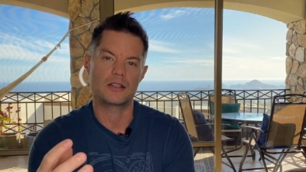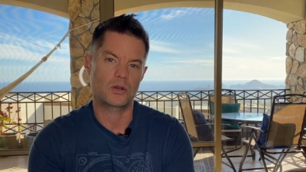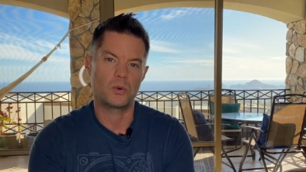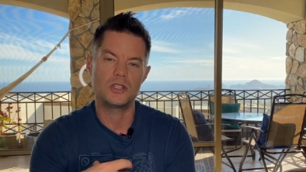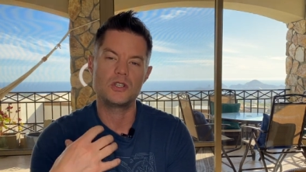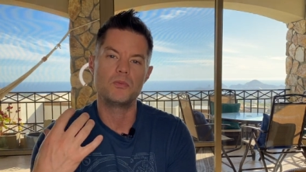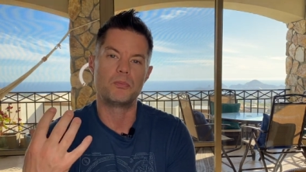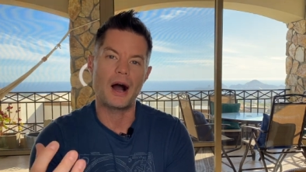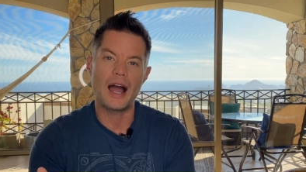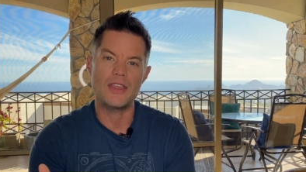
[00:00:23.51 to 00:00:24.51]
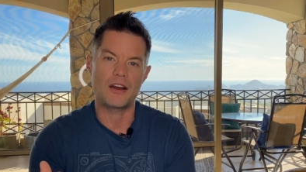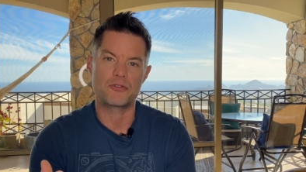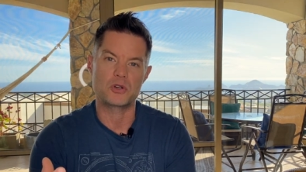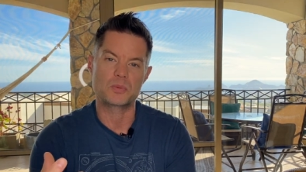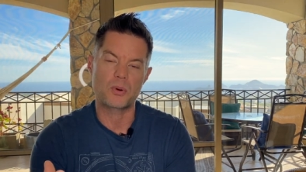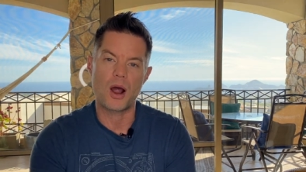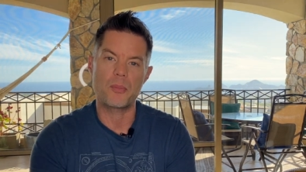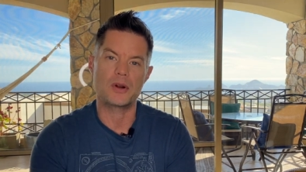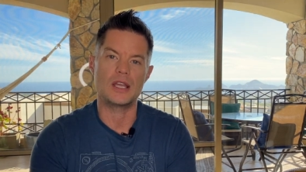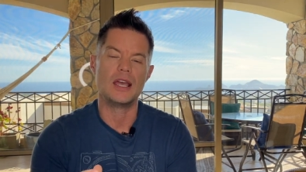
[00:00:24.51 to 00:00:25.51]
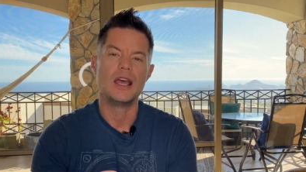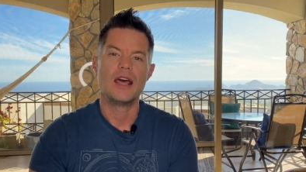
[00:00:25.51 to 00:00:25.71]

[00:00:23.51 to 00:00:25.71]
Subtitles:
So once you buy that first property,